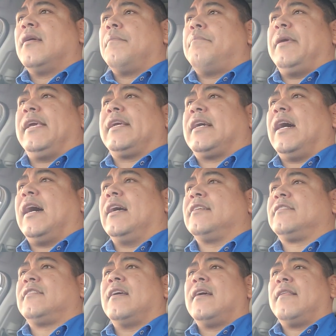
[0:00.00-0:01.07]

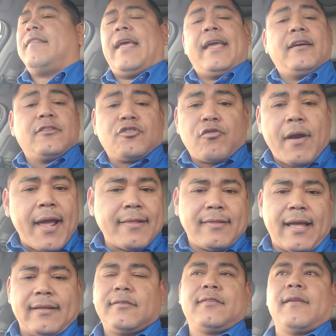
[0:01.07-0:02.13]
because they attract
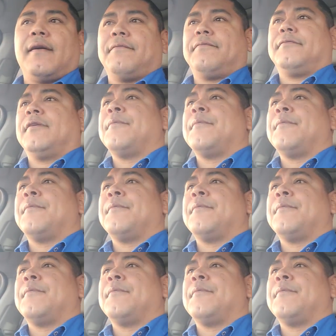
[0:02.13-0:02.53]
that stuff.